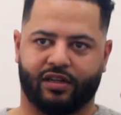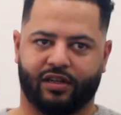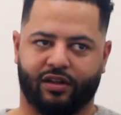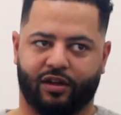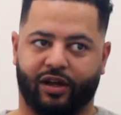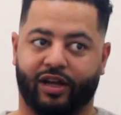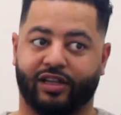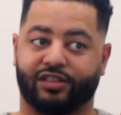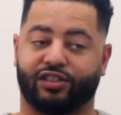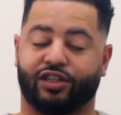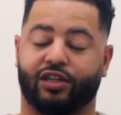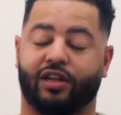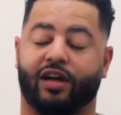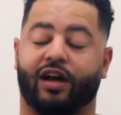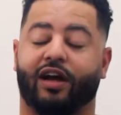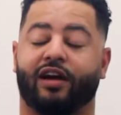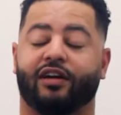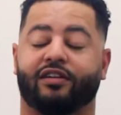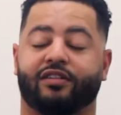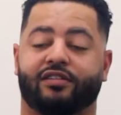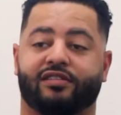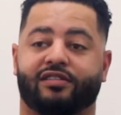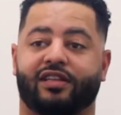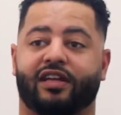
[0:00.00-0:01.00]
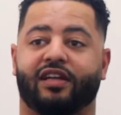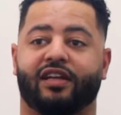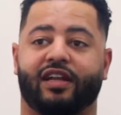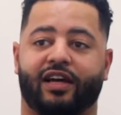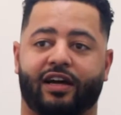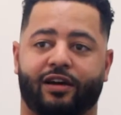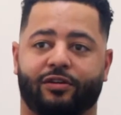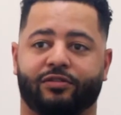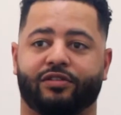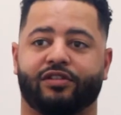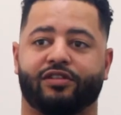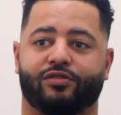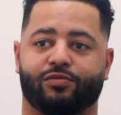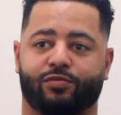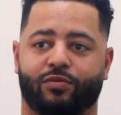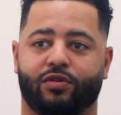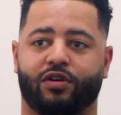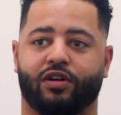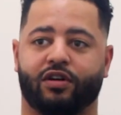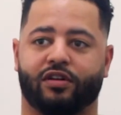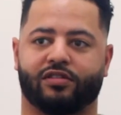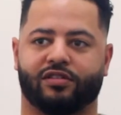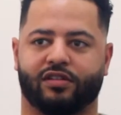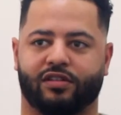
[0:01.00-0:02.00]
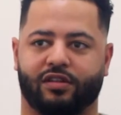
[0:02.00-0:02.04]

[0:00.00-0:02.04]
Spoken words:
actually, I understand how this works,